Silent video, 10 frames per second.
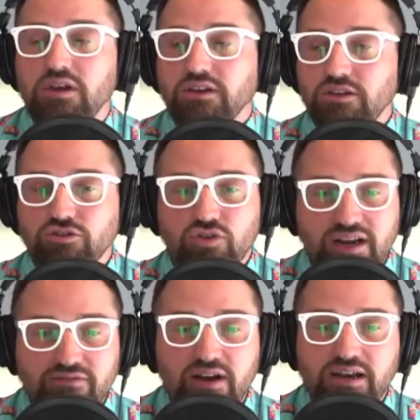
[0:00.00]
try to
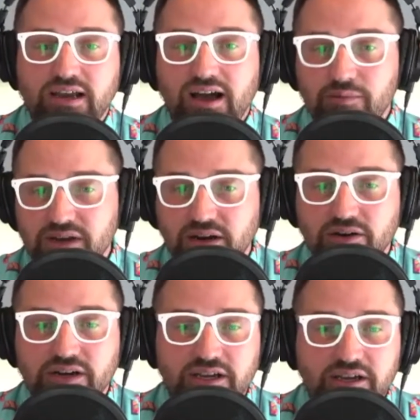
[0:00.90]
find a common
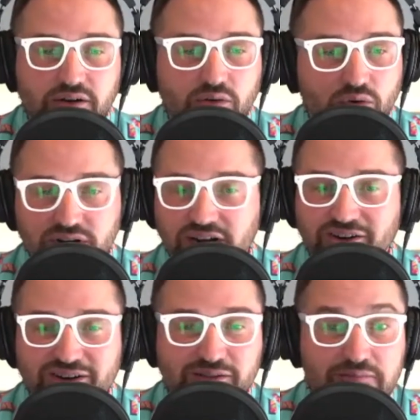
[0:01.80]
area or an
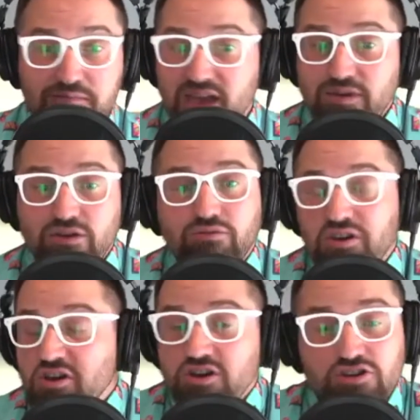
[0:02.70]
area that maybe
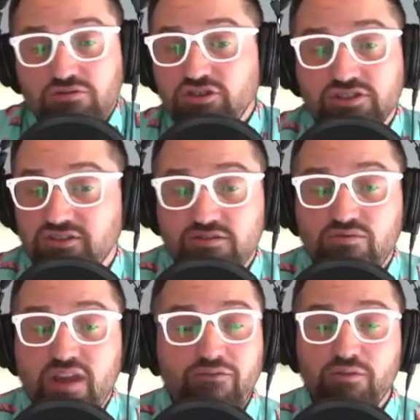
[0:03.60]
you
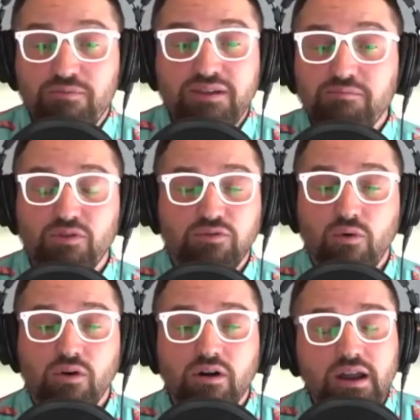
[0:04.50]
never been
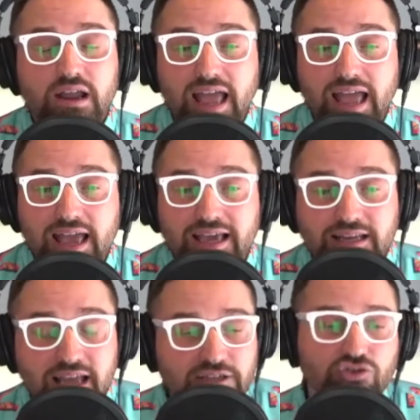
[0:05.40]
before,
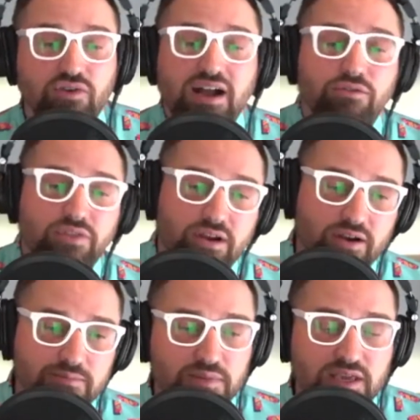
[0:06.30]
and travel there
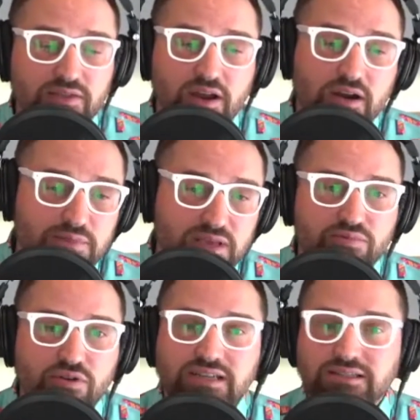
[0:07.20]
and be
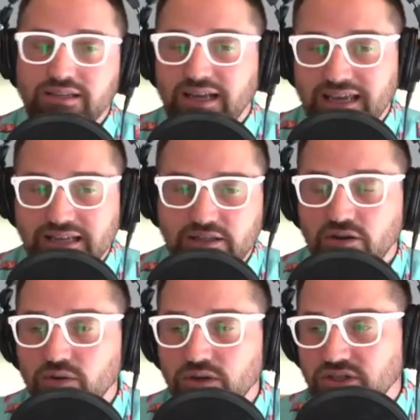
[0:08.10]
present and get to
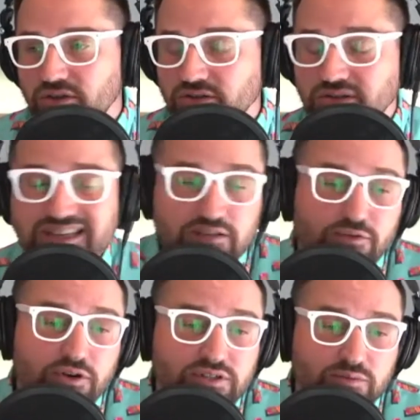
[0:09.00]
know each other. So that's the
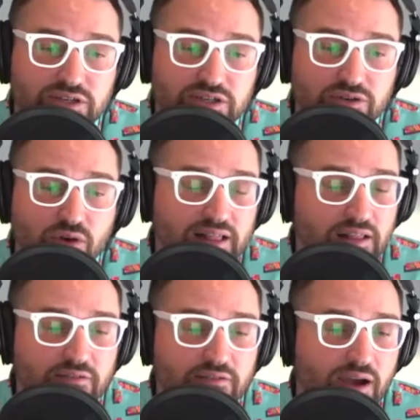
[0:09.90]
first thing we do. I
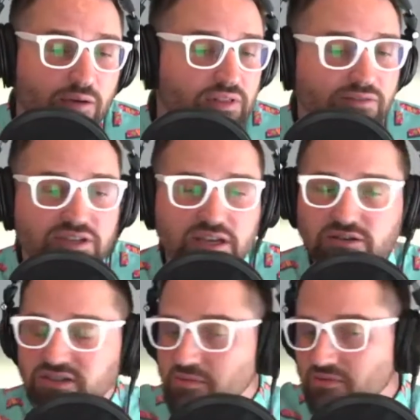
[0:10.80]
would love to hear
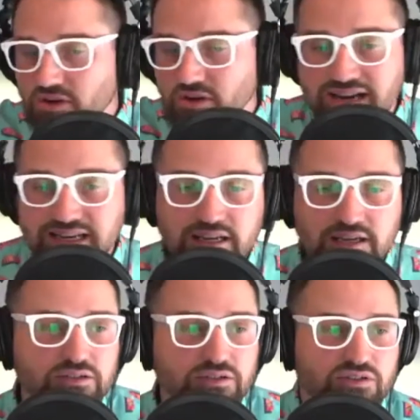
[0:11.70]
some of your
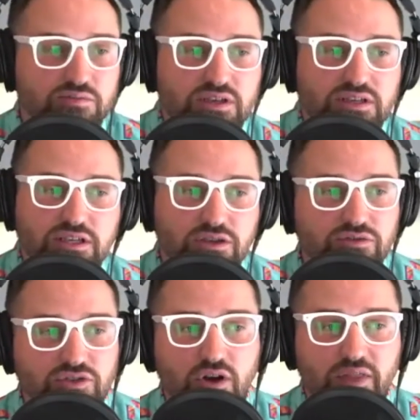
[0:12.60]
ideas or some of the things that you
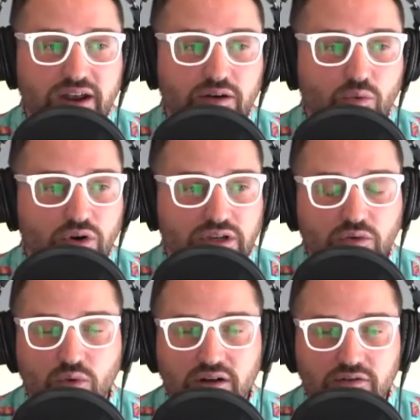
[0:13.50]
saw that are working
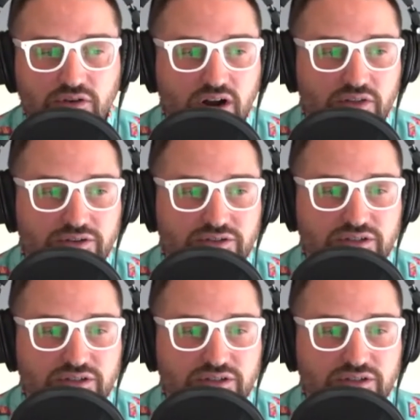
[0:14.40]
well for others of